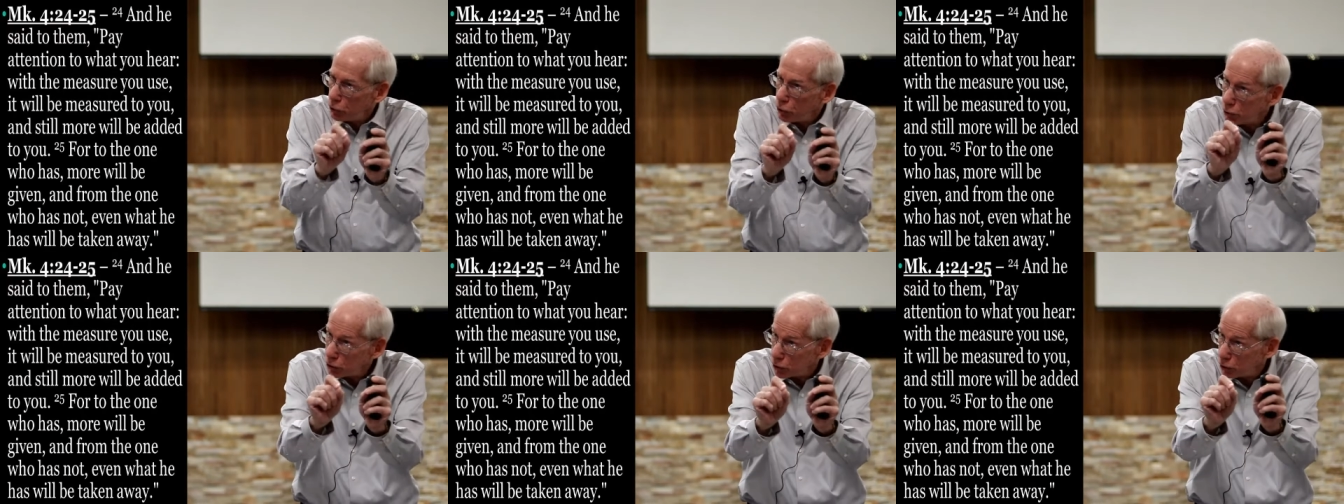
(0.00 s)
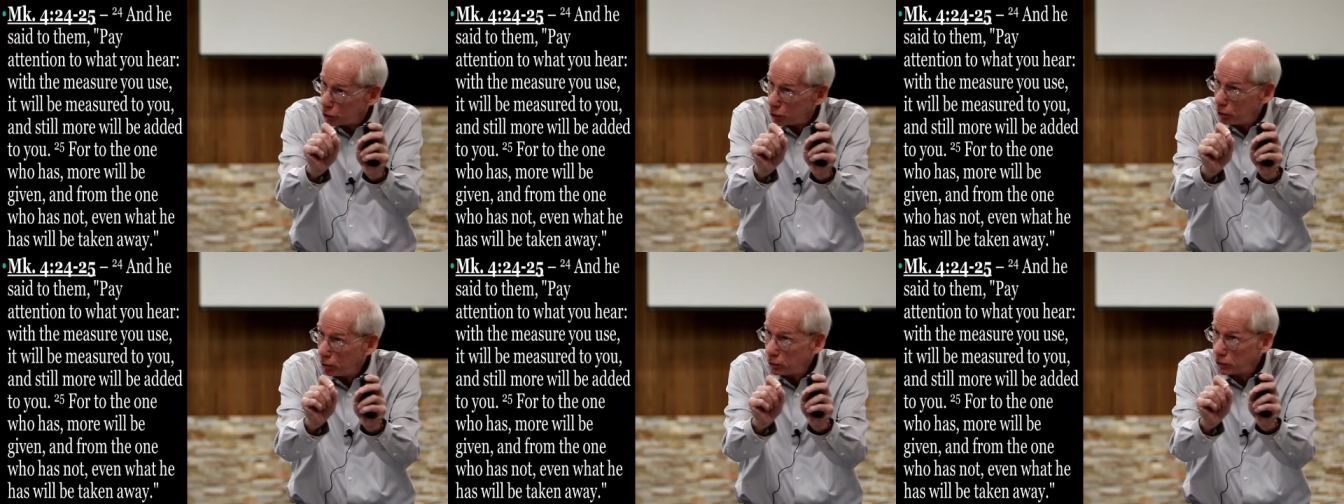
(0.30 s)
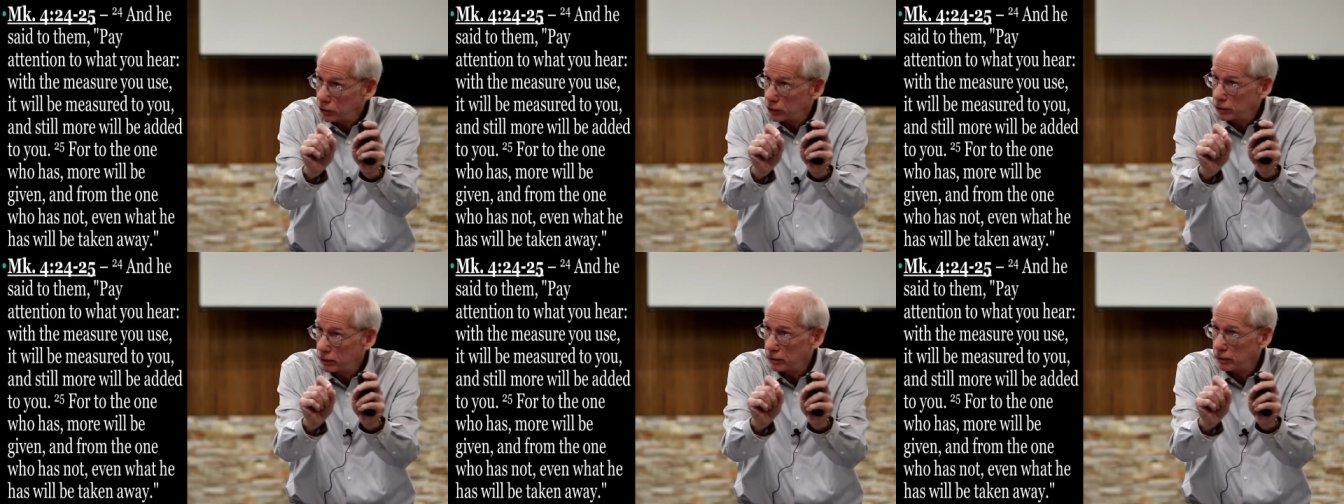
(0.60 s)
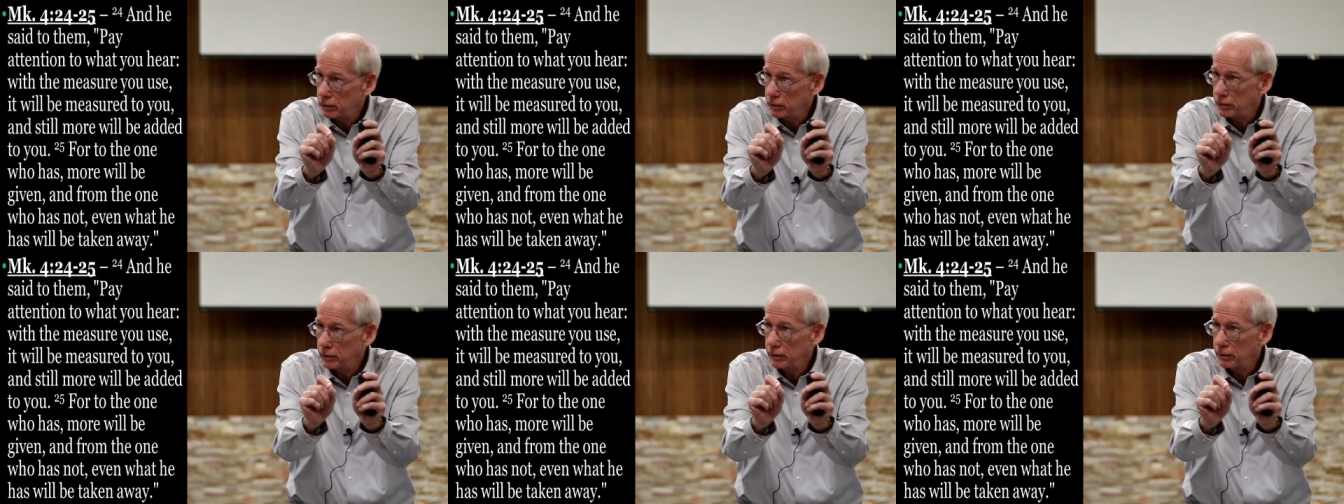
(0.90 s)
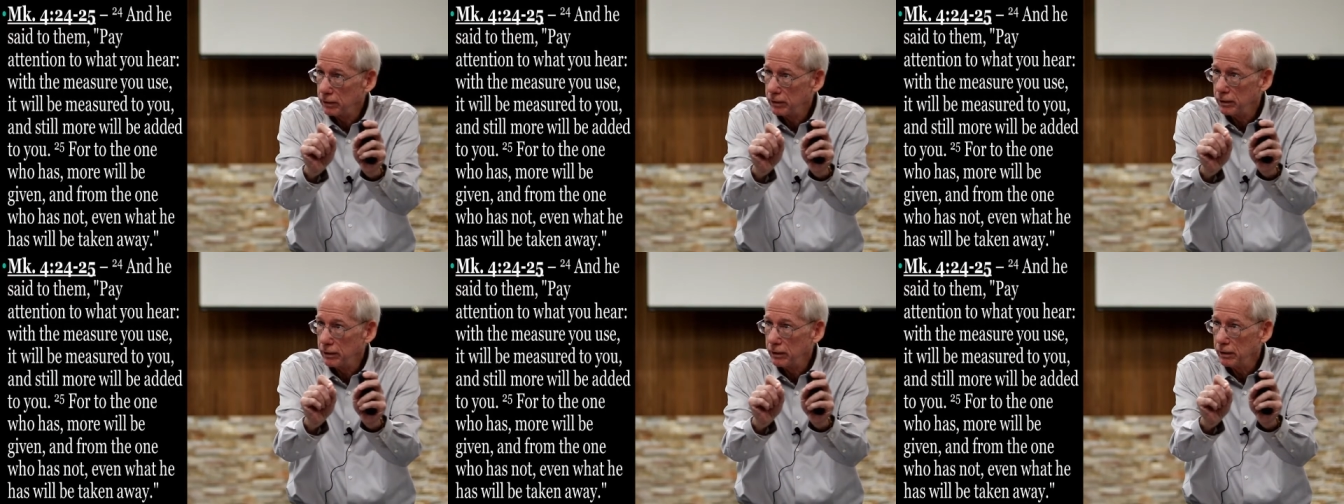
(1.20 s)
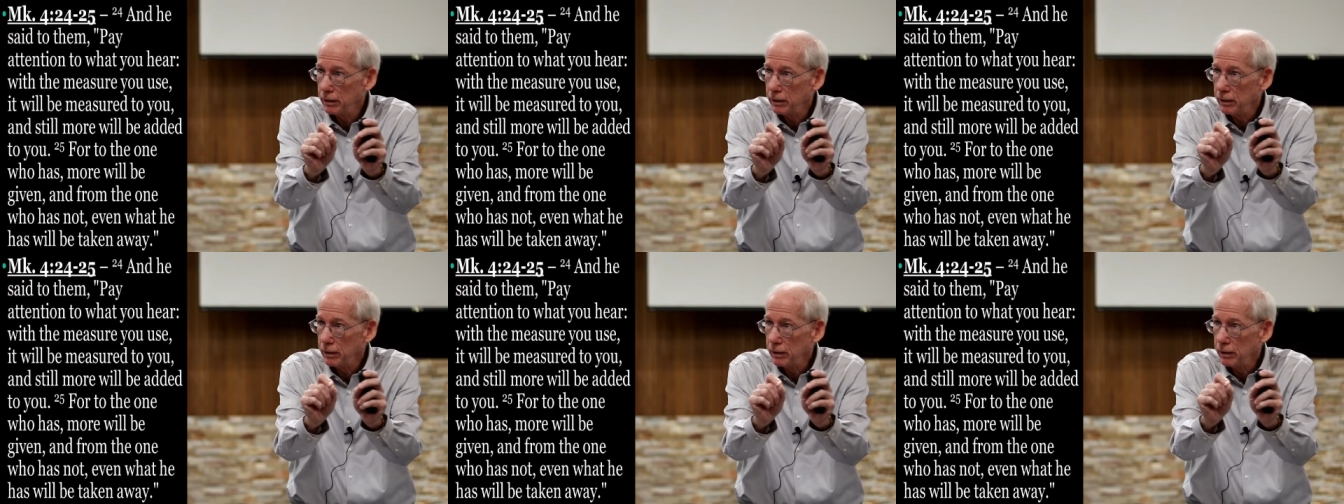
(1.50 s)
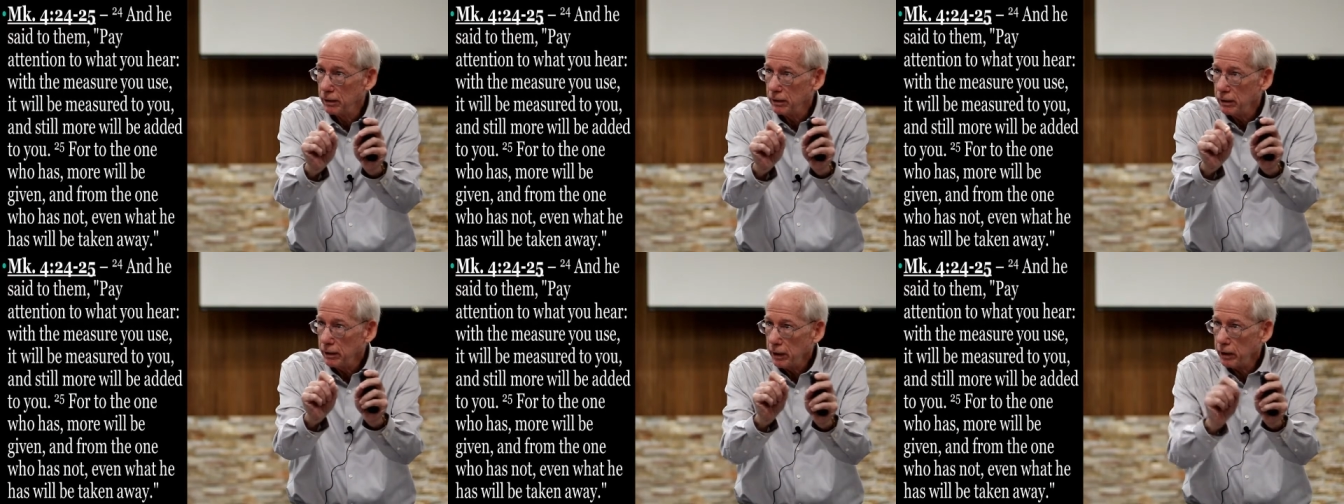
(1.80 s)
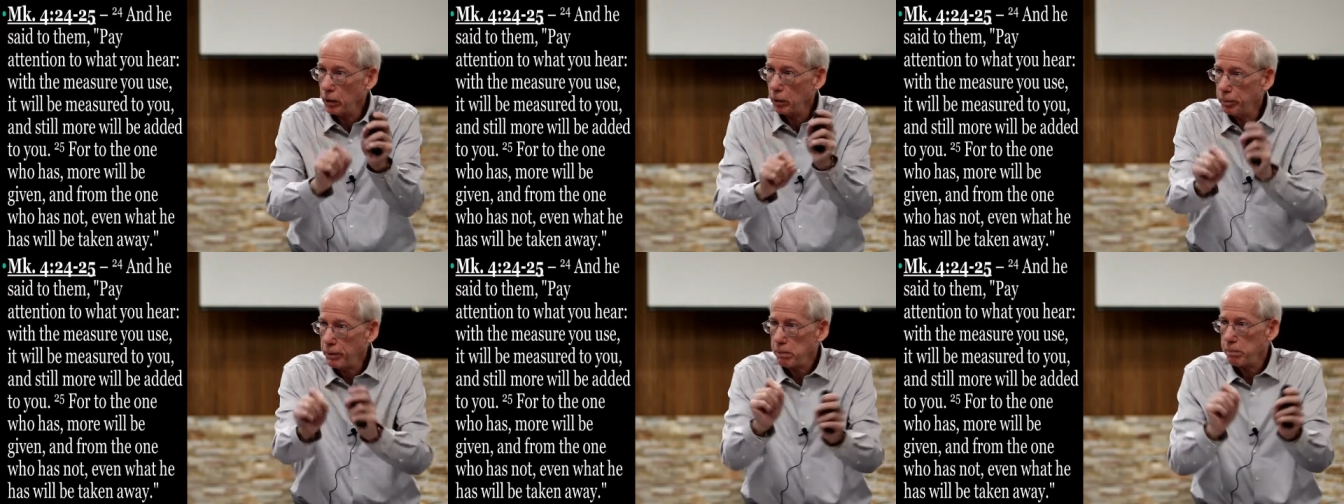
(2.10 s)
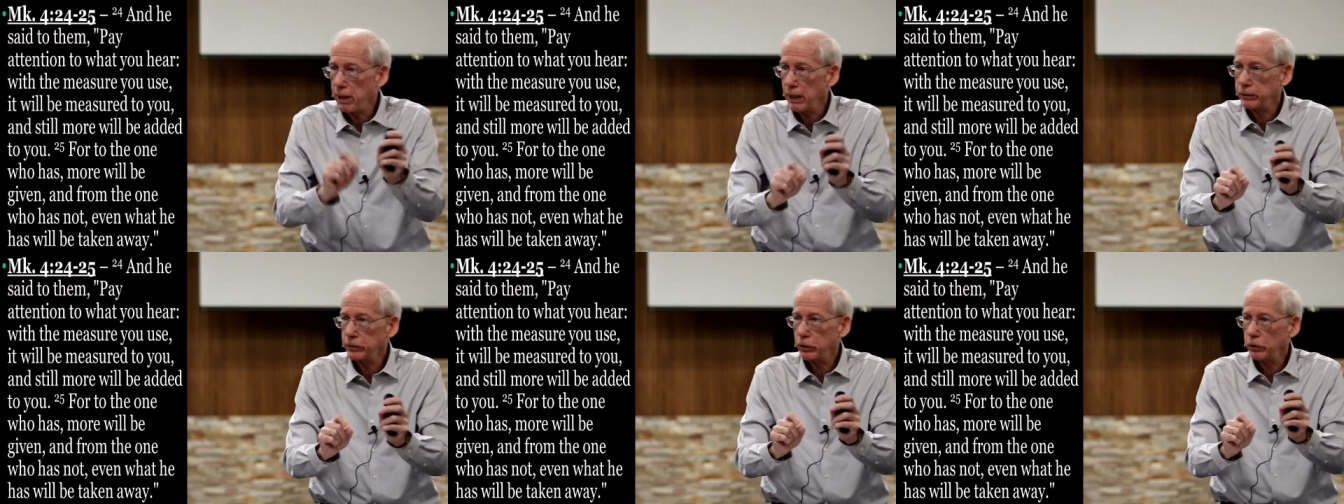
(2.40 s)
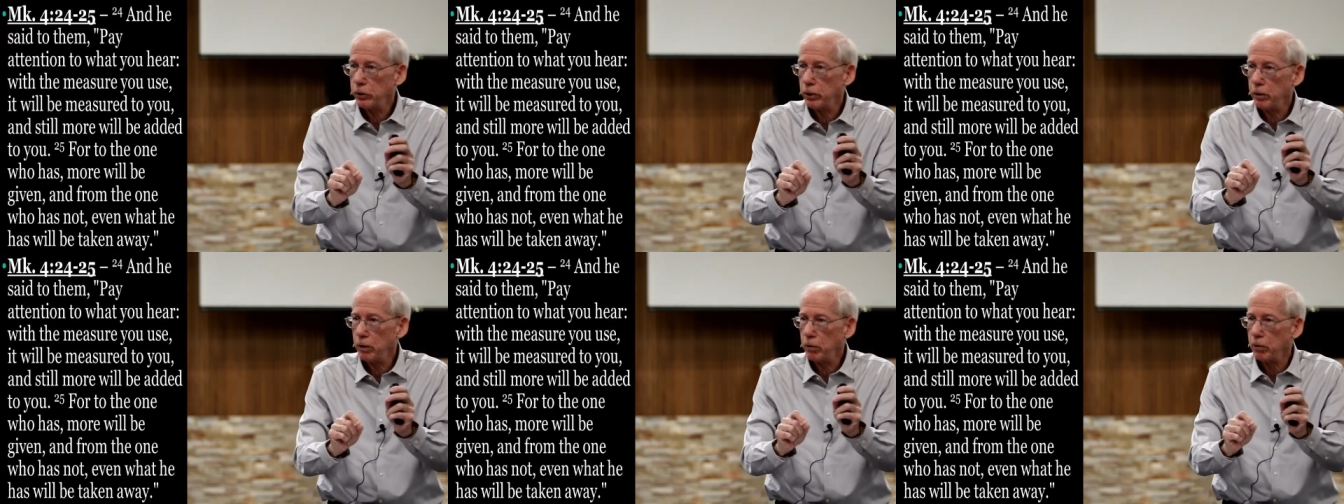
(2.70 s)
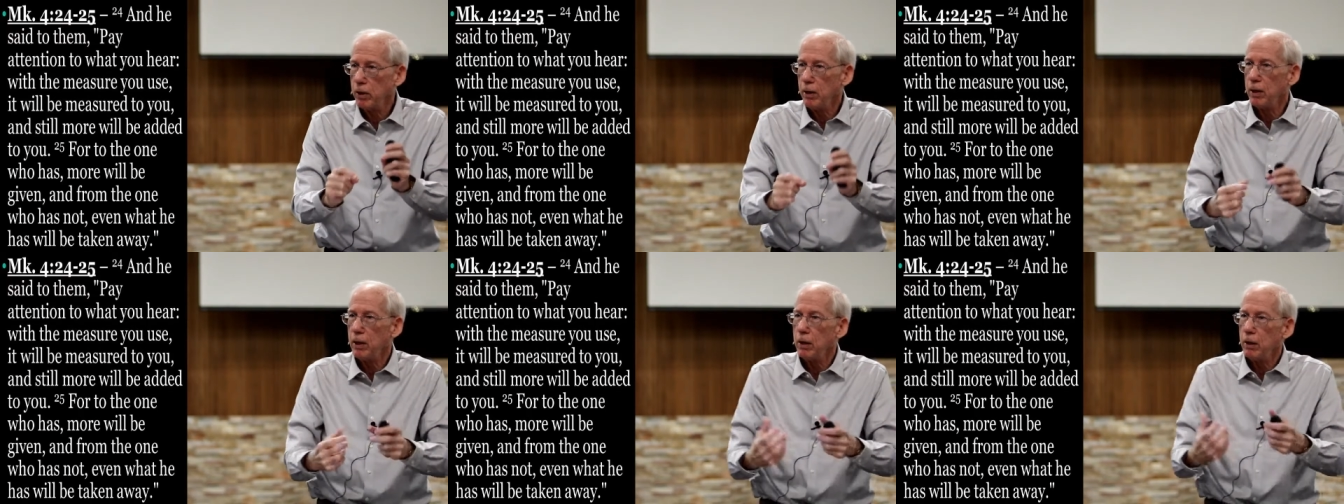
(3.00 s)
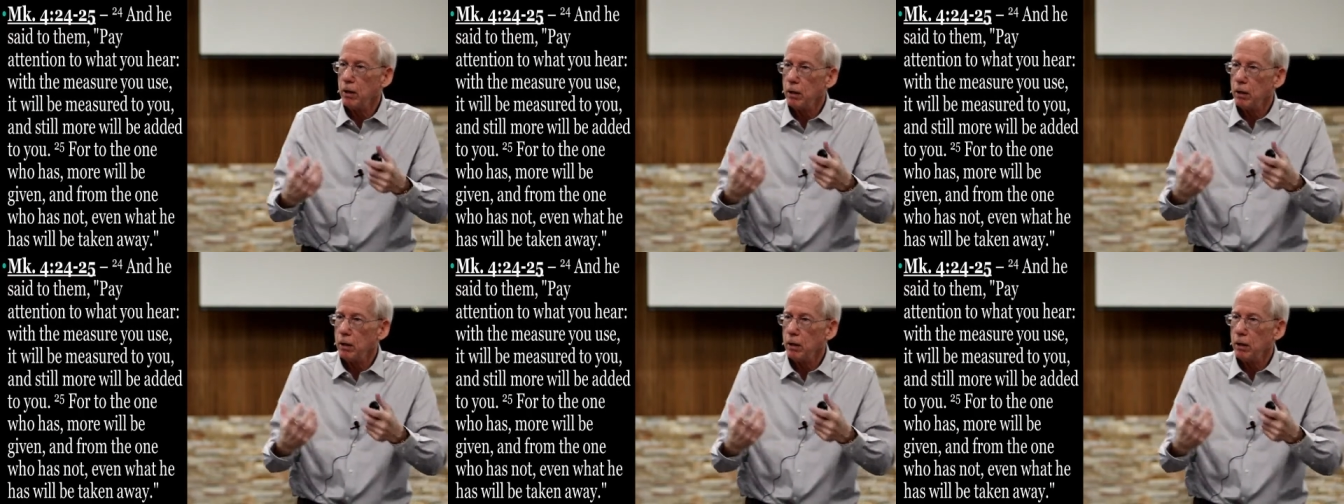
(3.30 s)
you use, It'll be measured to you.